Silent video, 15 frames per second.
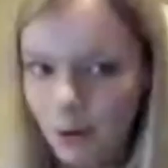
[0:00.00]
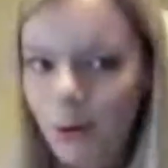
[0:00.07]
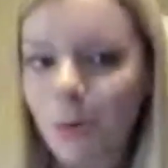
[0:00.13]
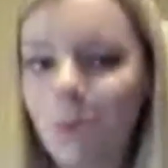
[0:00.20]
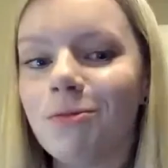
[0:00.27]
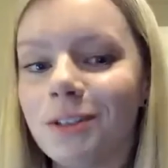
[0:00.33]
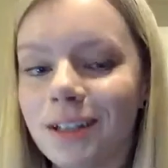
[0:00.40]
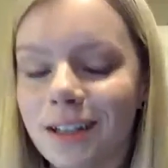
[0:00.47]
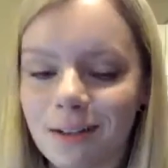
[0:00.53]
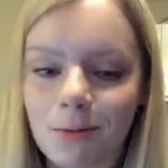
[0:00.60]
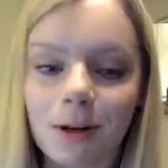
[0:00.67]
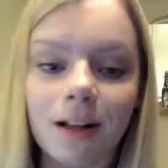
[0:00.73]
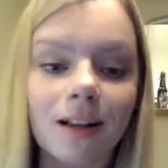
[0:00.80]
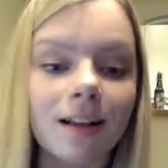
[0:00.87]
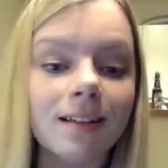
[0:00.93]
Hopefully.
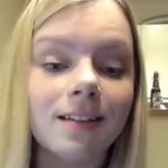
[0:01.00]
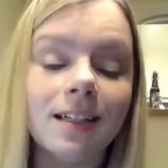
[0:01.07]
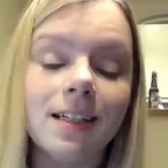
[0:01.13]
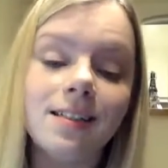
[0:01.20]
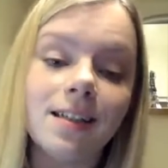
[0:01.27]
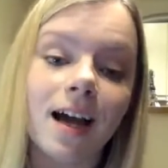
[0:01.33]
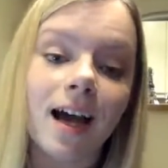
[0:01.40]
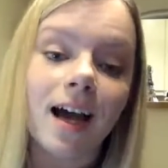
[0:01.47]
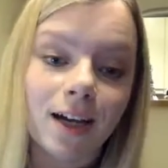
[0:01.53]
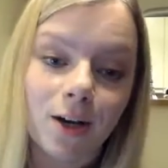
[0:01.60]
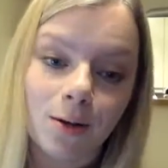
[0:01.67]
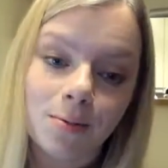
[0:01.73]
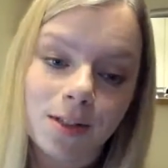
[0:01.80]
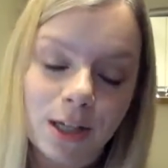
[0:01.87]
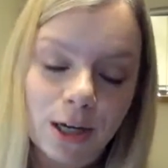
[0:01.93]
Well, at least I
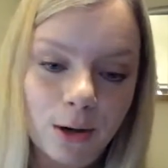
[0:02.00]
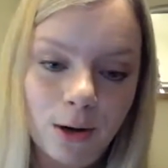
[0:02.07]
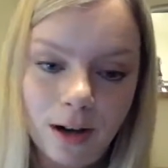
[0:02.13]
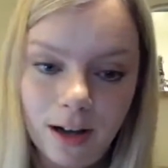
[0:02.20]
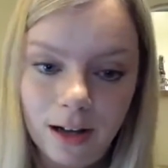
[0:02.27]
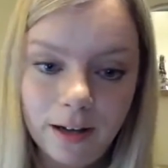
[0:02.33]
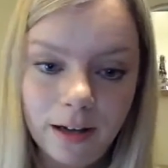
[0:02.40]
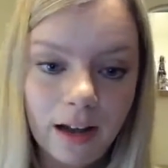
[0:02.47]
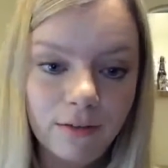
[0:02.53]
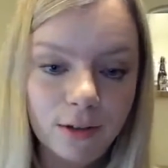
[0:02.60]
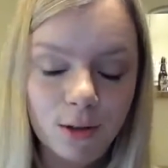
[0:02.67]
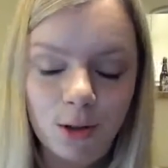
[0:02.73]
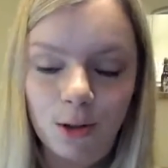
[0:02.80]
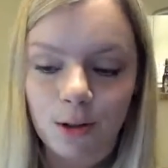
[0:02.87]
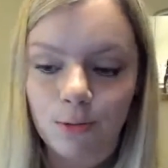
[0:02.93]
hope so. I've
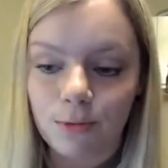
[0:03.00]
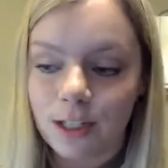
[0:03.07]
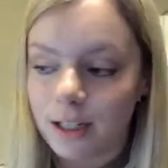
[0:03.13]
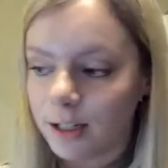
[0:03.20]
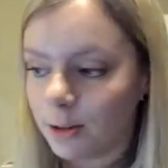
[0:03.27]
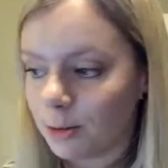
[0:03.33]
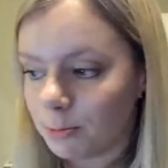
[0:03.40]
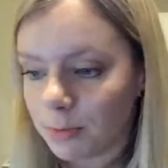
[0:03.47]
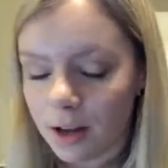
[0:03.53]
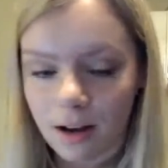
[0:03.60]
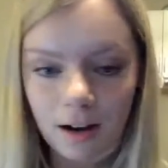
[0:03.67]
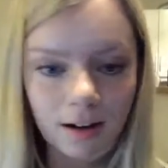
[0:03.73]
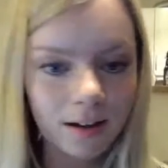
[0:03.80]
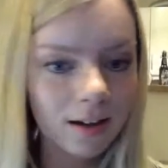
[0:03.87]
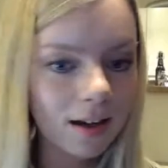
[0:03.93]
enjoyed reading your
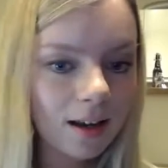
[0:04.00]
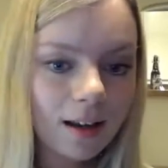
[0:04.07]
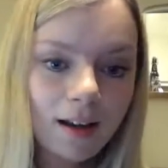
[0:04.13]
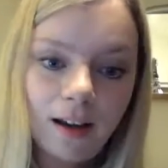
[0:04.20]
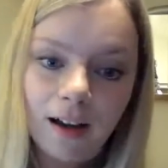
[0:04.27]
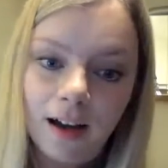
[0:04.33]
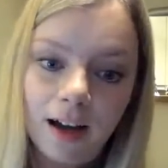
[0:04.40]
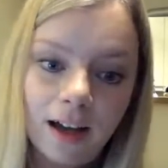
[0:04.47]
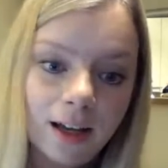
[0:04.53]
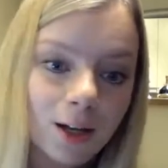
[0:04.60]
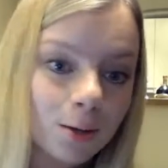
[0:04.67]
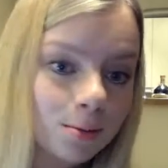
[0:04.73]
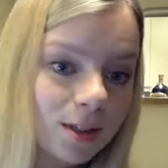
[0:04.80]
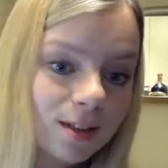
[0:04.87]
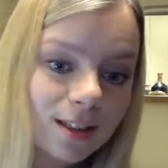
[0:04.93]
blog. I
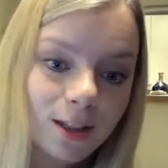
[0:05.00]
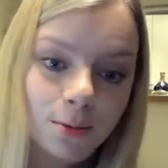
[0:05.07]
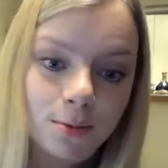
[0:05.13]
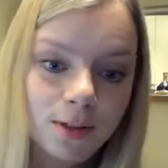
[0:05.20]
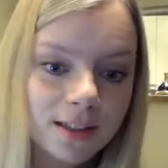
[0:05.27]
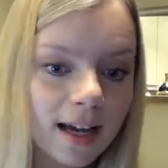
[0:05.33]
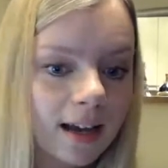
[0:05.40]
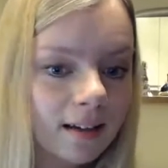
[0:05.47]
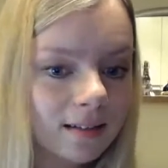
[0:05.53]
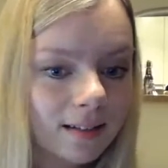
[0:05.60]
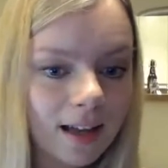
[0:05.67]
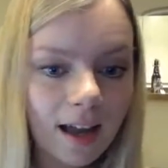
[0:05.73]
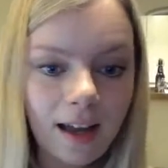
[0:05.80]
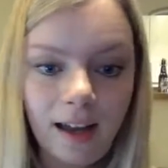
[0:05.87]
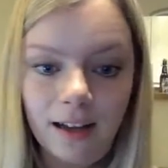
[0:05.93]
hope to see you present
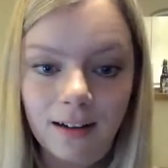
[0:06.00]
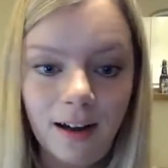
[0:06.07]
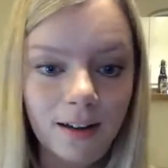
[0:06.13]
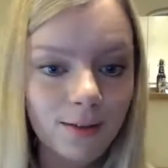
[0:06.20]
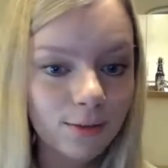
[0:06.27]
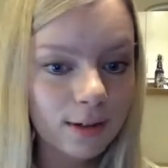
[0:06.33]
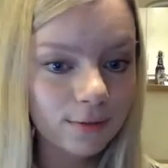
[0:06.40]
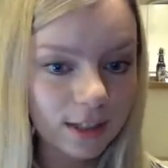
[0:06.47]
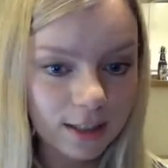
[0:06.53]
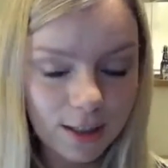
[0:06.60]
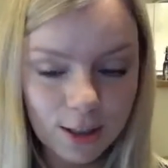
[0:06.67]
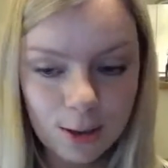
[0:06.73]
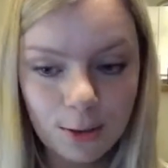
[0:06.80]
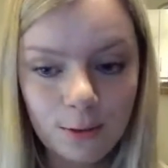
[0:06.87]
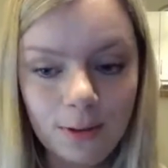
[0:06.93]
at other events
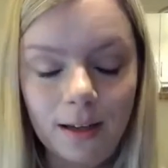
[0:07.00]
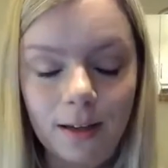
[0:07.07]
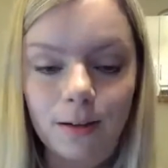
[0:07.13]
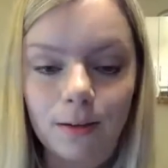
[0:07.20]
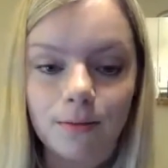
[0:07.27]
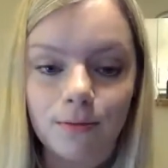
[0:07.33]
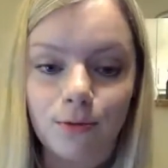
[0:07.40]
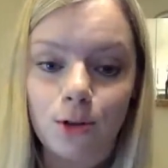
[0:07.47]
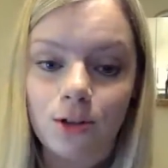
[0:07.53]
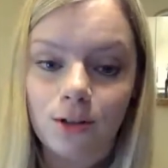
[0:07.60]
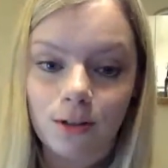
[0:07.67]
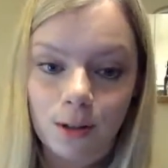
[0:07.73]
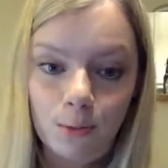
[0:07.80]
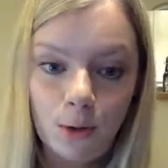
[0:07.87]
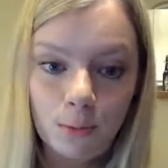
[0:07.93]
soon. I
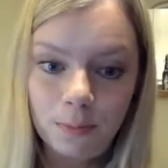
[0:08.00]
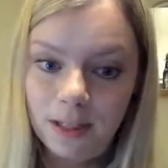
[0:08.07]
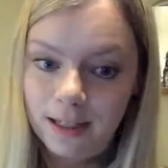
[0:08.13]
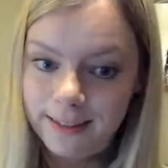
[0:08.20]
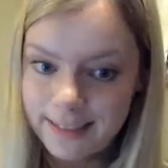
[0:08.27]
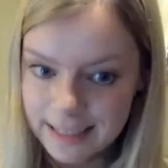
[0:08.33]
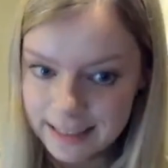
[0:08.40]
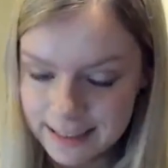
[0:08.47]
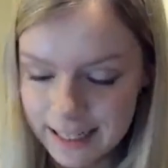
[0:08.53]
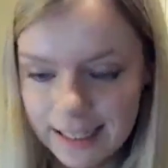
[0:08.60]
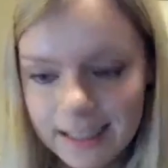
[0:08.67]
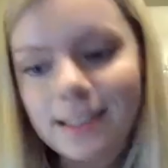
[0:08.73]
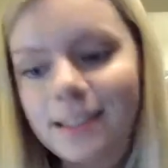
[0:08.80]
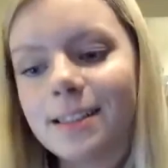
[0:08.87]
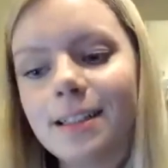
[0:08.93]
unfortunately won't be at Tech
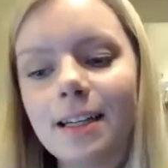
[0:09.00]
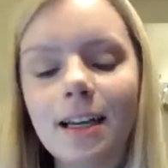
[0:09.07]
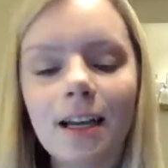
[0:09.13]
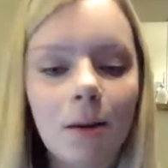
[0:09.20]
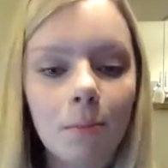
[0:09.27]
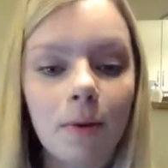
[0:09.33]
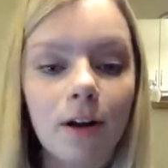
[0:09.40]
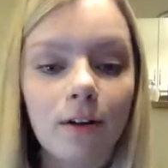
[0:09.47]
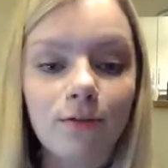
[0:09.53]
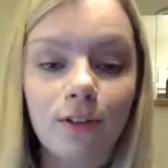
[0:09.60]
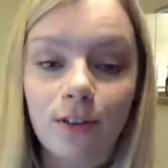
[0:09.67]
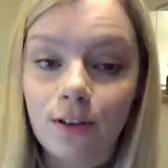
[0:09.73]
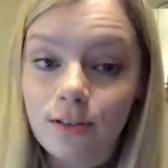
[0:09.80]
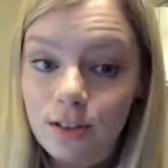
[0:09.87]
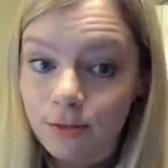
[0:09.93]
Days, but for
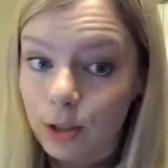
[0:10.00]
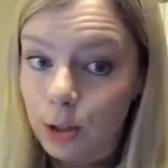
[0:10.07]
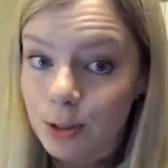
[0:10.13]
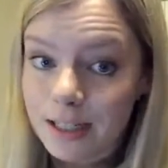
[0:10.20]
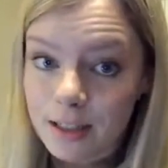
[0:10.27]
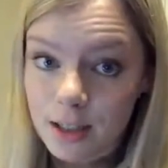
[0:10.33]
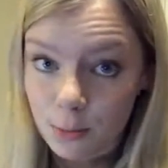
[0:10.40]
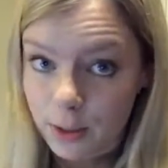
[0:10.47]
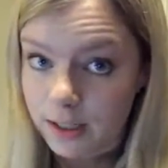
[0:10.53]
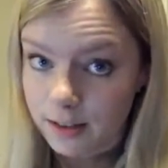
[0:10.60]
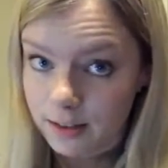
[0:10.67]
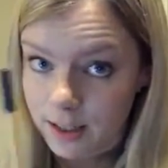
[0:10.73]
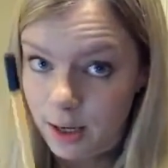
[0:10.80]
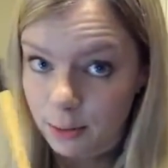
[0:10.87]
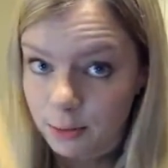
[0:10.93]
those of you in
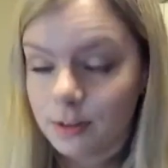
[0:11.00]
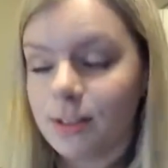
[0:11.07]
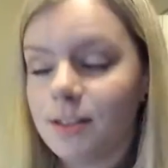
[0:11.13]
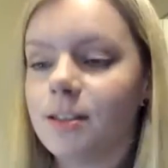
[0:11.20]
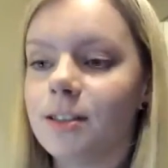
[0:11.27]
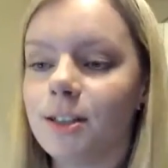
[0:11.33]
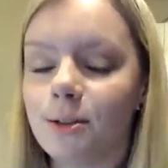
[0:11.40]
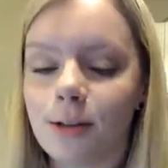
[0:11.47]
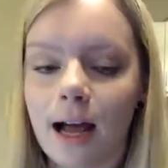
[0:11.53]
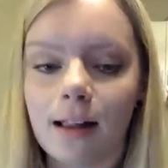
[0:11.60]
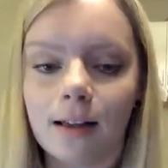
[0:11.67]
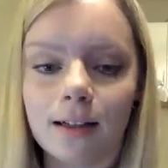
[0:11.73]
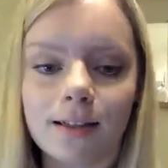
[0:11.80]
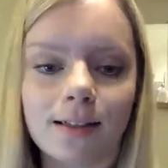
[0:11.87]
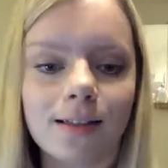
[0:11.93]
Sweden, go and listen to
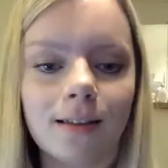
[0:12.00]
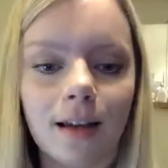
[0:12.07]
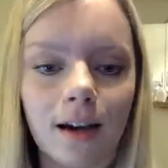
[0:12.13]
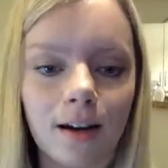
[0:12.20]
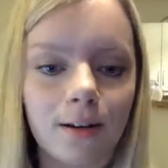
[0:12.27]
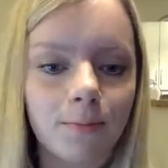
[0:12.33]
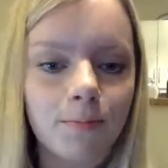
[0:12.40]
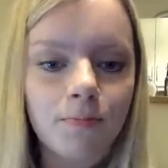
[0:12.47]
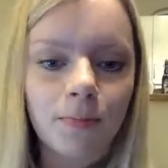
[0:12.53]
Alex there.